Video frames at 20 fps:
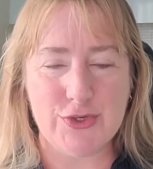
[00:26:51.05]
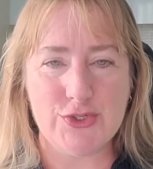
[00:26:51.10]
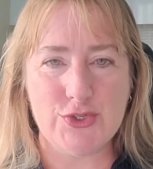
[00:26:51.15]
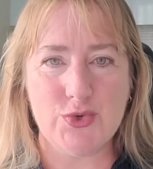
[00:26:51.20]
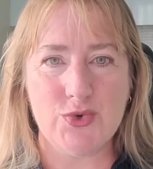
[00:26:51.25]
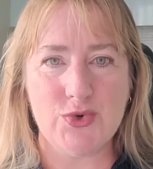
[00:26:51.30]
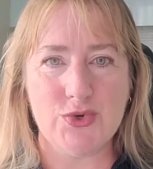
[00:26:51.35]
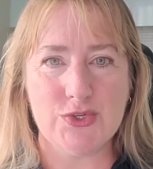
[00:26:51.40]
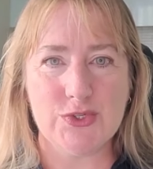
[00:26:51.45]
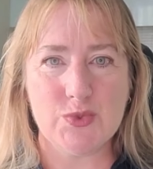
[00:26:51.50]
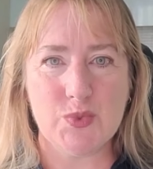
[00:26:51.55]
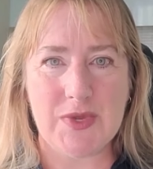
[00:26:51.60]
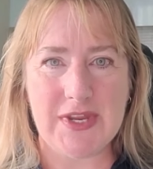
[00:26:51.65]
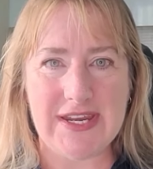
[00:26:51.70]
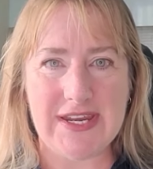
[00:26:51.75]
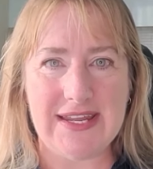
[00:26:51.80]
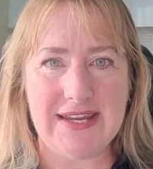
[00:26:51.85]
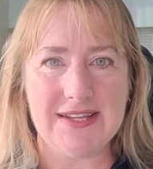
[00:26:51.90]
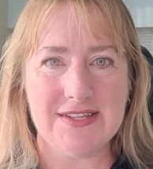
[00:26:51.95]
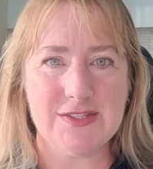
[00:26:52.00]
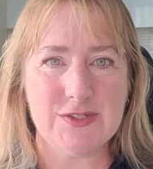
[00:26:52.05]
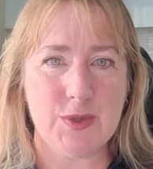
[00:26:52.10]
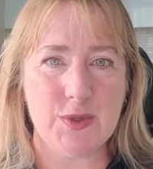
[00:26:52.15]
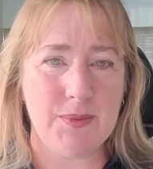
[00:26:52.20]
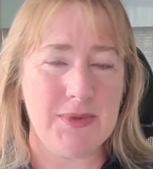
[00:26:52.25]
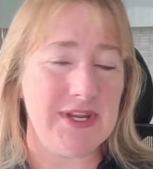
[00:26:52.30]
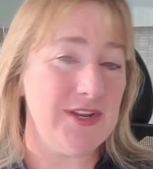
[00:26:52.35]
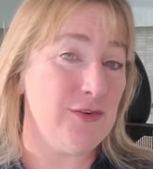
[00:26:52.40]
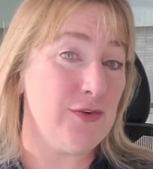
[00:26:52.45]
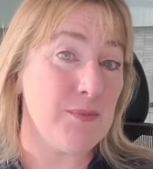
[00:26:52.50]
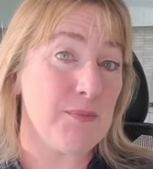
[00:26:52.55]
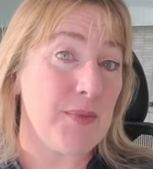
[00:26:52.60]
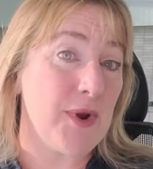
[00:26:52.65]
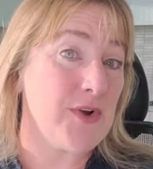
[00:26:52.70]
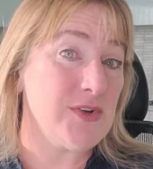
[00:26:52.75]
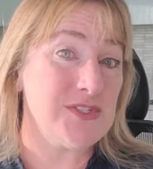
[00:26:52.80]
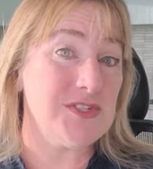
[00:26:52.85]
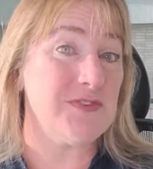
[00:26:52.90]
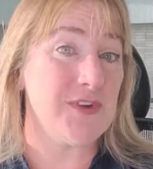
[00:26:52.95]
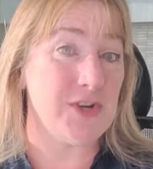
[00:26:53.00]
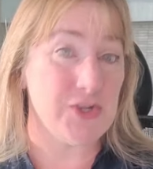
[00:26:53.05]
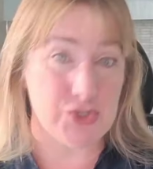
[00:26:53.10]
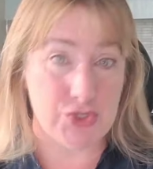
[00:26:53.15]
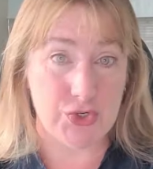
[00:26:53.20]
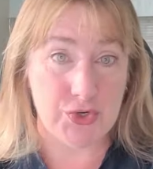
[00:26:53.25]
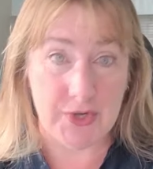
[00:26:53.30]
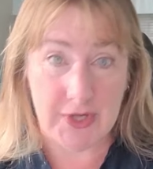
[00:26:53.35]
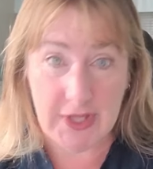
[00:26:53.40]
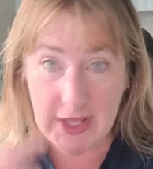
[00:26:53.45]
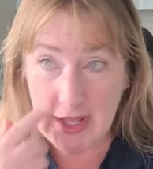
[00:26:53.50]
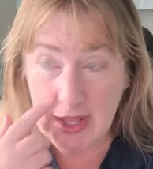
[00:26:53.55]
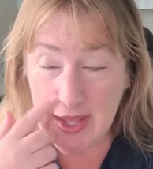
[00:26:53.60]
tools we need at so many different parts of our journey.